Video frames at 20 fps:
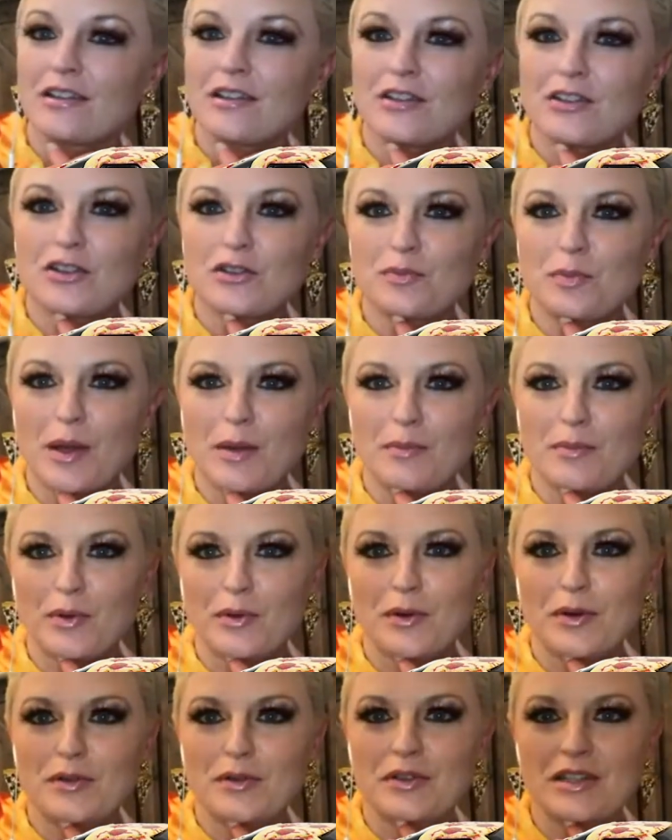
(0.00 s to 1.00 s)
it's just
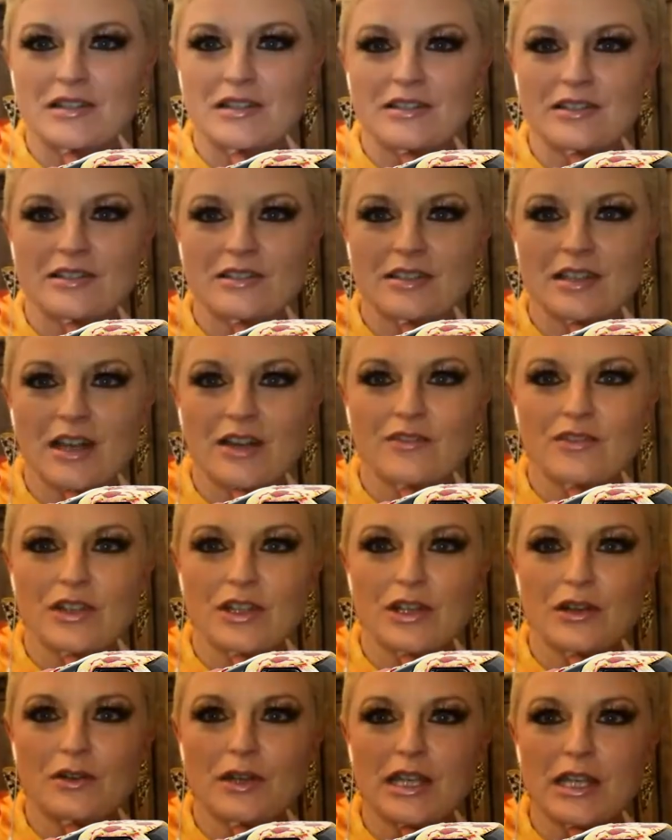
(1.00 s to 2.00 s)
pepperonis and stuff. You
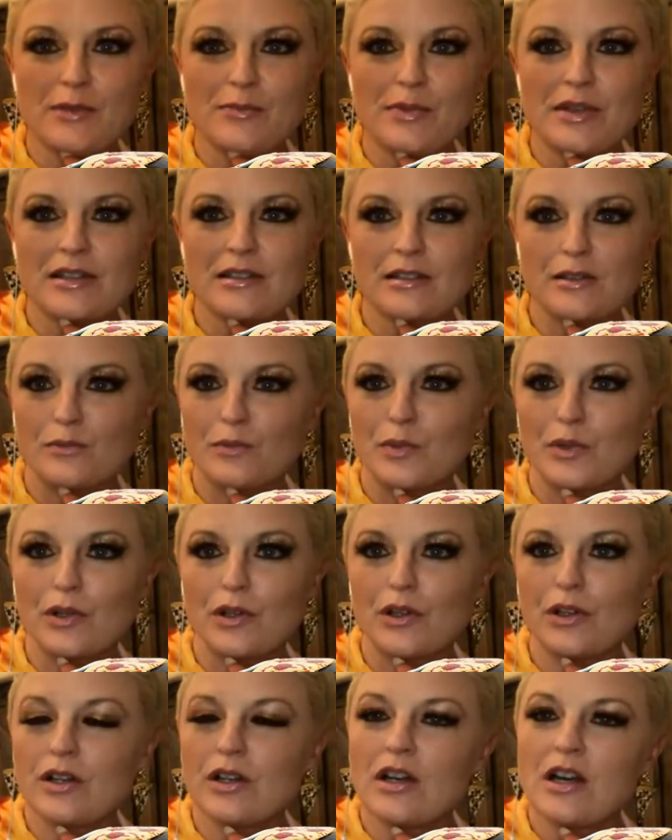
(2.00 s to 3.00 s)
know, keep it
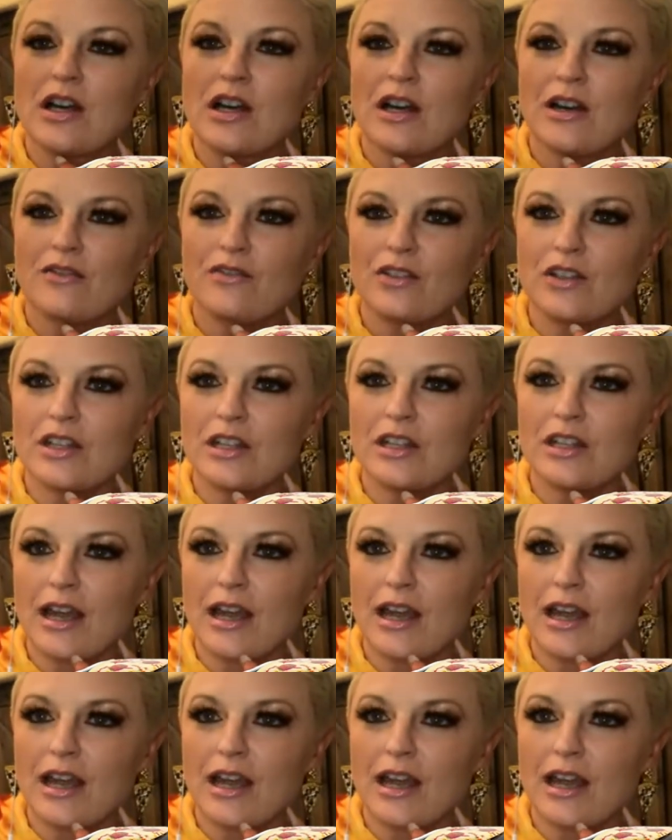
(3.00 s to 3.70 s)
simple. feel like